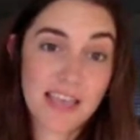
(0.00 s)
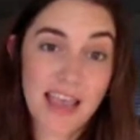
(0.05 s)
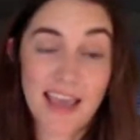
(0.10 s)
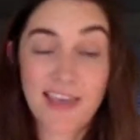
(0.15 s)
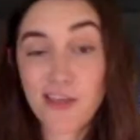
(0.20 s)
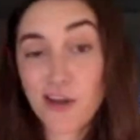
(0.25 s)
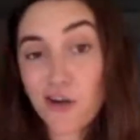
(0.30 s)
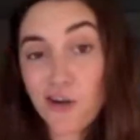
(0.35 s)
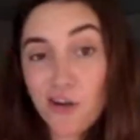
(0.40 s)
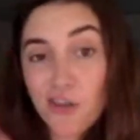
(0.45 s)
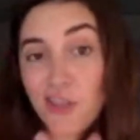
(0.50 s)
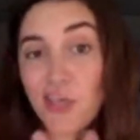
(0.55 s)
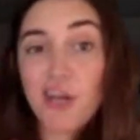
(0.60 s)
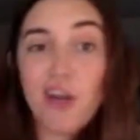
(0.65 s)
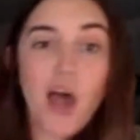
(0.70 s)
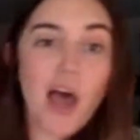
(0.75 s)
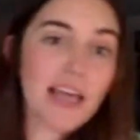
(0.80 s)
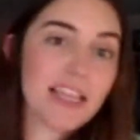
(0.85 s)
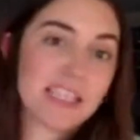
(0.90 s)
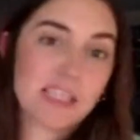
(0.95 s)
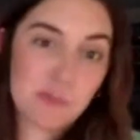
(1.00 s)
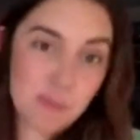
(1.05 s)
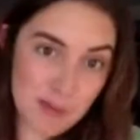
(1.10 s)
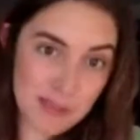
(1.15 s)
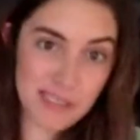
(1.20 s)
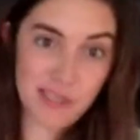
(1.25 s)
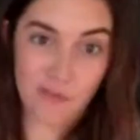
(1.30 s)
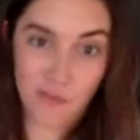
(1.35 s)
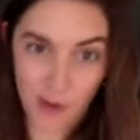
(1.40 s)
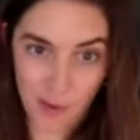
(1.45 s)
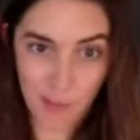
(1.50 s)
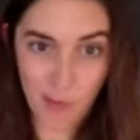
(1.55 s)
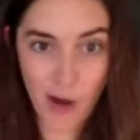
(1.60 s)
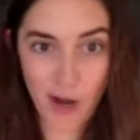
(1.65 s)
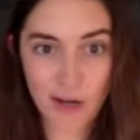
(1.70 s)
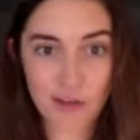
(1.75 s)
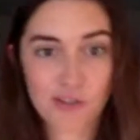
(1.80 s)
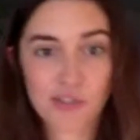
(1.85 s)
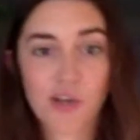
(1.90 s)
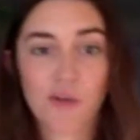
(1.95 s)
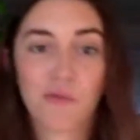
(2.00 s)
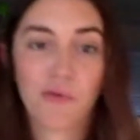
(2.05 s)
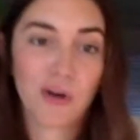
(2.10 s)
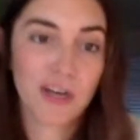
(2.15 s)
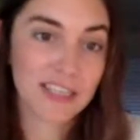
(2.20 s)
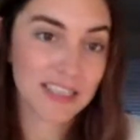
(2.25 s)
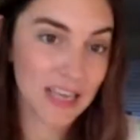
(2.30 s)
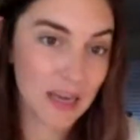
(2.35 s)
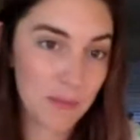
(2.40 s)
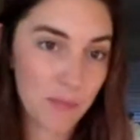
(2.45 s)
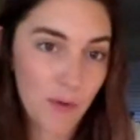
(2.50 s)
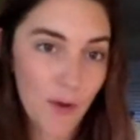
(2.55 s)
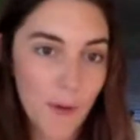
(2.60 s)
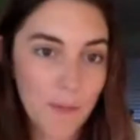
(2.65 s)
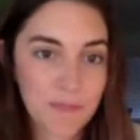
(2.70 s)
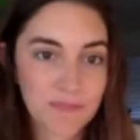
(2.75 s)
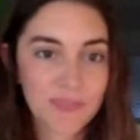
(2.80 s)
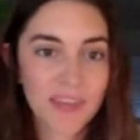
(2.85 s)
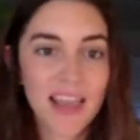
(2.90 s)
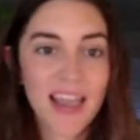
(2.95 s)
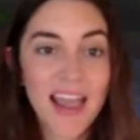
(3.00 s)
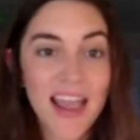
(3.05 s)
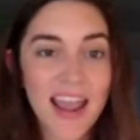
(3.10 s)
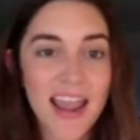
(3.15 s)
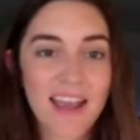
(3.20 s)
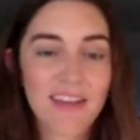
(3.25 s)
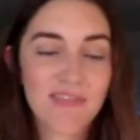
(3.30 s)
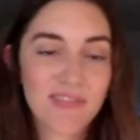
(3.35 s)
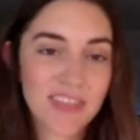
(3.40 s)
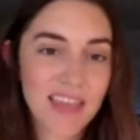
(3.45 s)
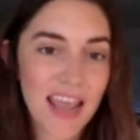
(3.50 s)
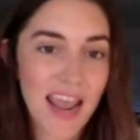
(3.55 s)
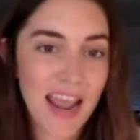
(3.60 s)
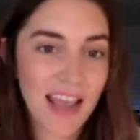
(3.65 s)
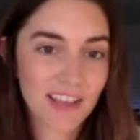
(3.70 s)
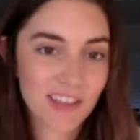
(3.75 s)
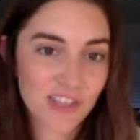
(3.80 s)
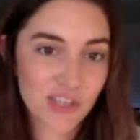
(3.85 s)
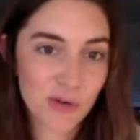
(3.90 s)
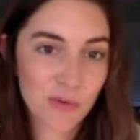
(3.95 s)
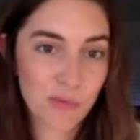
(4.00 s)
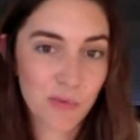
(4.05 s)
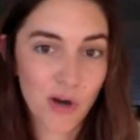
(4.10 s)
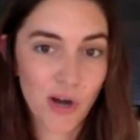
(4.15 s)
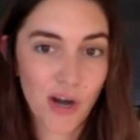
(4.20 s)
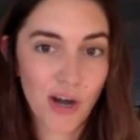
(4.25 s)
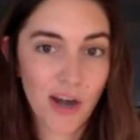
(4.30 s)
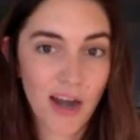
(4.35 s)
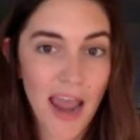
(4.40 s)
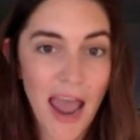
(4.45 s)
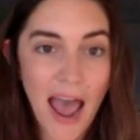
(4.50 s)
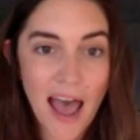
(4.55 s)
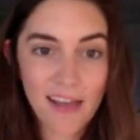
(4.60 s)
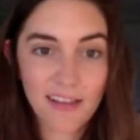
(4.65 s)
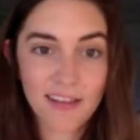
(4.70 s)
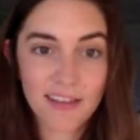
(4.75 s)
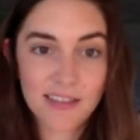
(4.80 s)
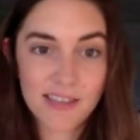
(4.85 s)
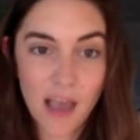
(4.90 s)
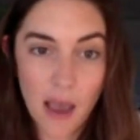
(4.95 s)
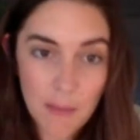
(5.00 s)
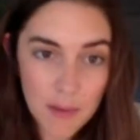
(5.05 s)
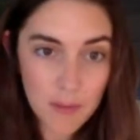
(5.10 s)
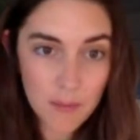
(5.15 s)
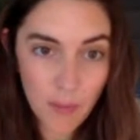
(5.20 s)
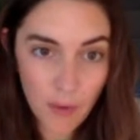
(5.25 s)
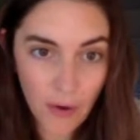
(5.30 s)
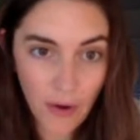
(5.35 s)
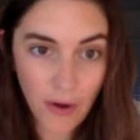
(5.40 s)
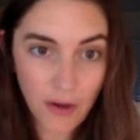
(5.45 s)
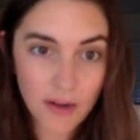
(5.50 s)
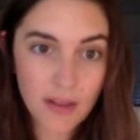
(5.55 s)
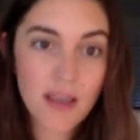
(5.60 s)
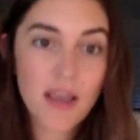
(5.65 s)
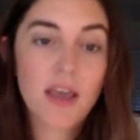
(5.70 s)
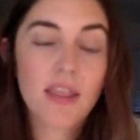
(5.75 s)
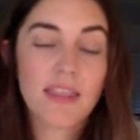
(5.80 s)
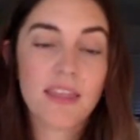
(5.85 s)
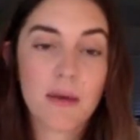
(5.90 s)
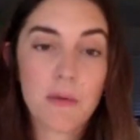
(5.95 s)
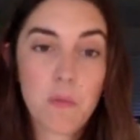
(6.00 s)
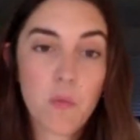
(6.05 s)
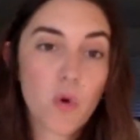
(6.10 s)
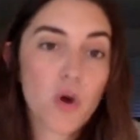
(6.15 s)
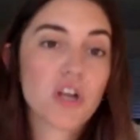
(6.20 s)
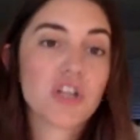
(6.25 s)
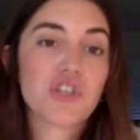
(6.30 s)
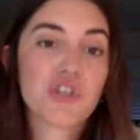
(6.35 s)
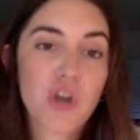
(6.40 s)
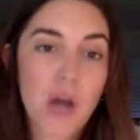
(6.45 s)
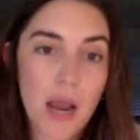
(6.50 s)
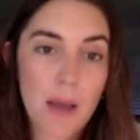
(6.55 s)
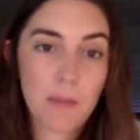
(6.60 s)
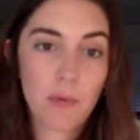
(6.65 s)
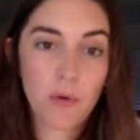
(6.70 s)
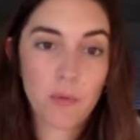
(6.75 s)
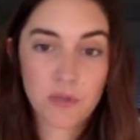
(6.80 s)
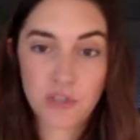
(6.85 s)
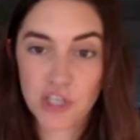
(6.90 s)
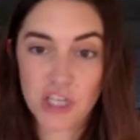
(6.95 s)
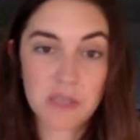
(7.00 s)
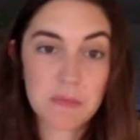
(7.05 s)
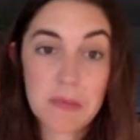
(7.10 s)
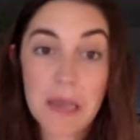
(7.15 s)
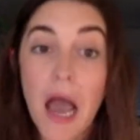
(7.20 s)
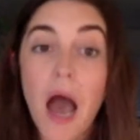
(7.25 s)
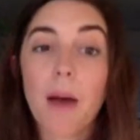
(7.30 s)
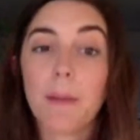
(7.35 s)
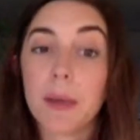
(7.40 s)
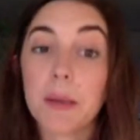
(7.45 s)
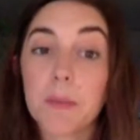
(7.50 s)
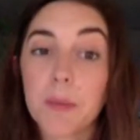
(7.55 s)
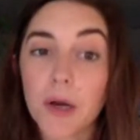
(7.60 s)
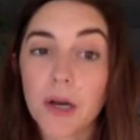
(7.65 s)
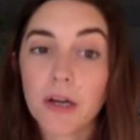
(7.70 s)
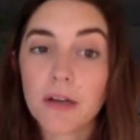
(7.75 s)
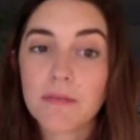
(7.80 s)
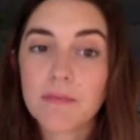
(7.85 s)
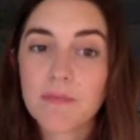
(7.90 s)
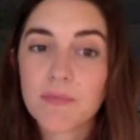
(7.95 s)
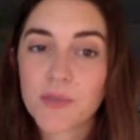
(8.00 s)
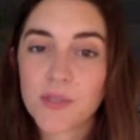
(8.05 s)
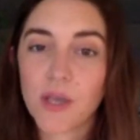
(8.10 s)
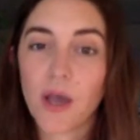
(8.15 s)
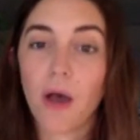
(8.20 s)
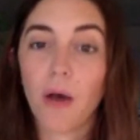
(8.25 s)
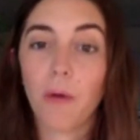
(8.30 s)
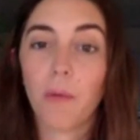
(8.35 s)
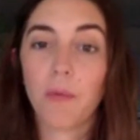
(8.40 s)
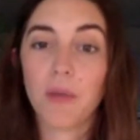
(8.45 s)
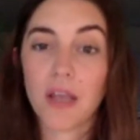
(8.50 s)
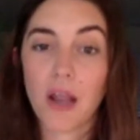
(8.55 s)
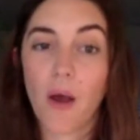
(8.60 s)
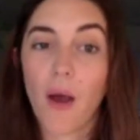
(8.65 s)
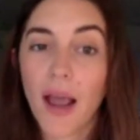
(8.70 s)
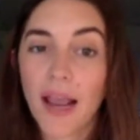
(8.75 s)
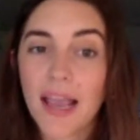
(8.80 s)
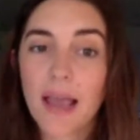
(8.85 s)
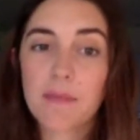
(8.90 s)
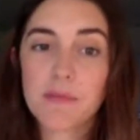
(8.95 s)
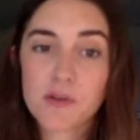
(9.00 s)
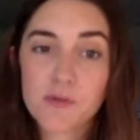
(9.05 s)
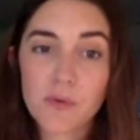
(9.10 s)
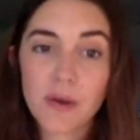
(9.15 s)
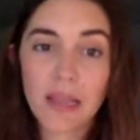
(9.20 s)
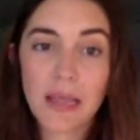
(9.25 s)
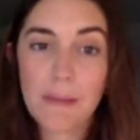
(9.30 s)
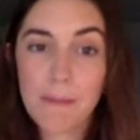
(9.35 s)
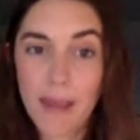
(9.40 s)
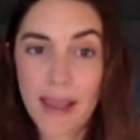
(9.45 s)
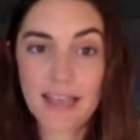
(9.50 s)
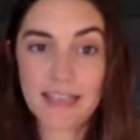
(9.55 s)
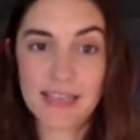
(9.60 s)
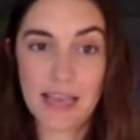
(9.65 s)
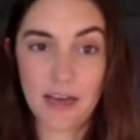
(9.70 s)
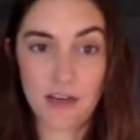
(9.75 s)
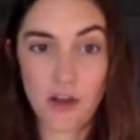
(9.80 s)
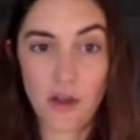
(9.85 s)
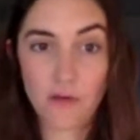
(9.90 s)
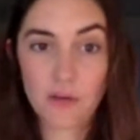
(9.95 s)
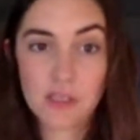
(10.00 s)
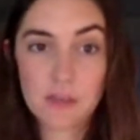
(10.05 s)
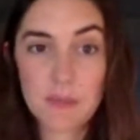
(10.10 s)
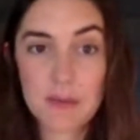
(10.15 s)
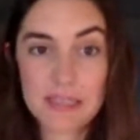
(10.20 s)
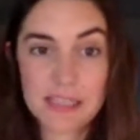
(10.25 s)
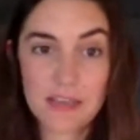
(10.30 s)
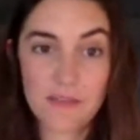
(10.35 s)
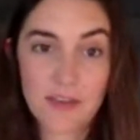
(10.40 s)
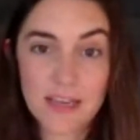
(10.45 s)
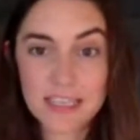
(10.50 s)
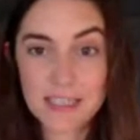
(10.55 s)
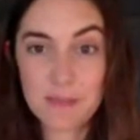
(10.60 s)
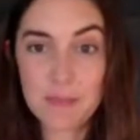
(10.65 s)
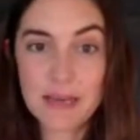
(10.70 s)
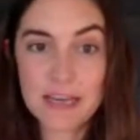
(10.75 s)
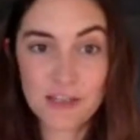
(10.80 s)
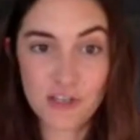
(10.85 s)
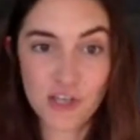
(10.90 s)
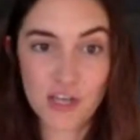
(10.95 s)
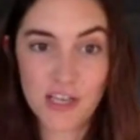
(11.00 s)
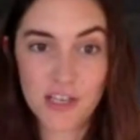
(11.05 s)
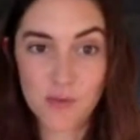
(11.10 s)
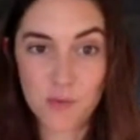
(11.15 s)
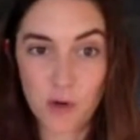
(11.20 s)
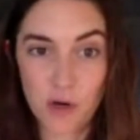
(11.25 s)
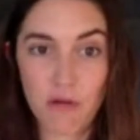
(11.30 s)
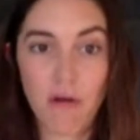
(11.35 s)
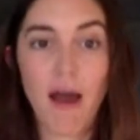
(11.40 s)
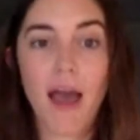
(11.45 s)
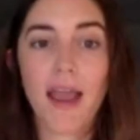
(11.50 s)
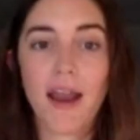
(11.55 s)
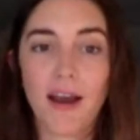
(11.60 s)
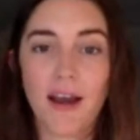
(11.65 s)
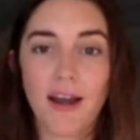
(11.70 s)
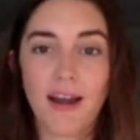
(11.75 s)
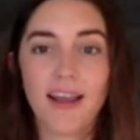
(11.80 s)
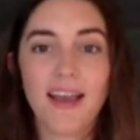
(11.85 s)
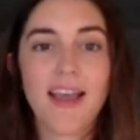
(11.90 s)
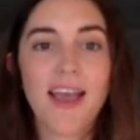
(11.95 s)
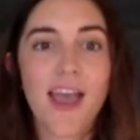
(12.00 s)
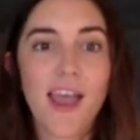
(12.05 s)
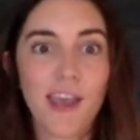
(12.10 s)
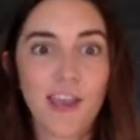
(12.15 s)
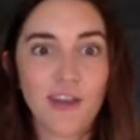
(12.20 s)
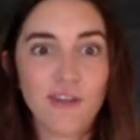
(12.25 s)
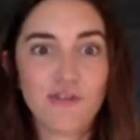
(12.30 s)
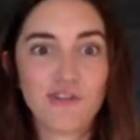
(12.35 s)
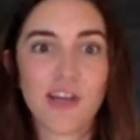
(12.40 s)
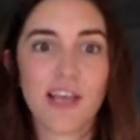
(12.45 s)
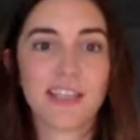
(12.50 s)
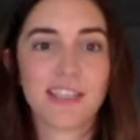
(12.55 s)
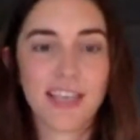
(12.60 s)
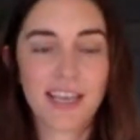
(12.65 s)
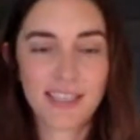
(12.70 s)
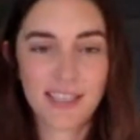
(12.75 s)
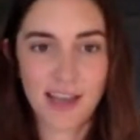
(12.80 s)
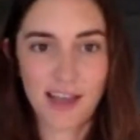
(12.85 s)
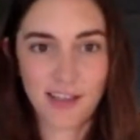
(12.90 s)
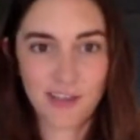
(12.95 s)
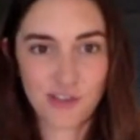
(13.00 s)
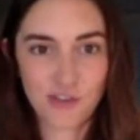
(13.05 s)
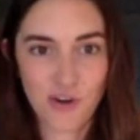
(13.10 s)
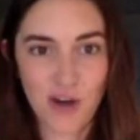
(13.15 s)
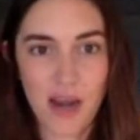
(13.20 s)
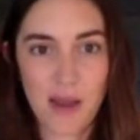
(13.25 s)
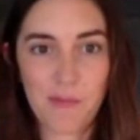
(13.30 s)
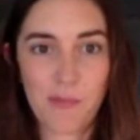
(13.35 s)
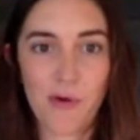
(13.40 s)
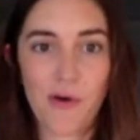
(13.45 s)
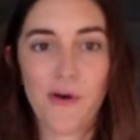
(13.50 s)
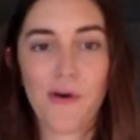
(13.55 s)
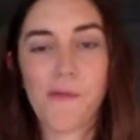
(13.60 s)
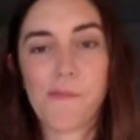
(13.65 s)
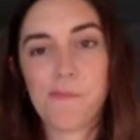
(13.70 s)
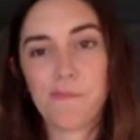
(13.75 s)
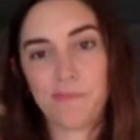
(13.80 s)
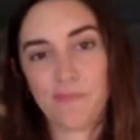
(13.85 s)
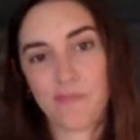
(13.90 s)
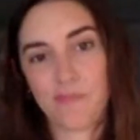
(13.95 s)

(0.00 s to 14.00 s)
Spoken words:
say they're the non-specific part. So for example, if the answer were Alan's hummingbird, the word scramble would just be hummingbird. So, you know, I kept it really basic. No specific species required. You just get to unscramble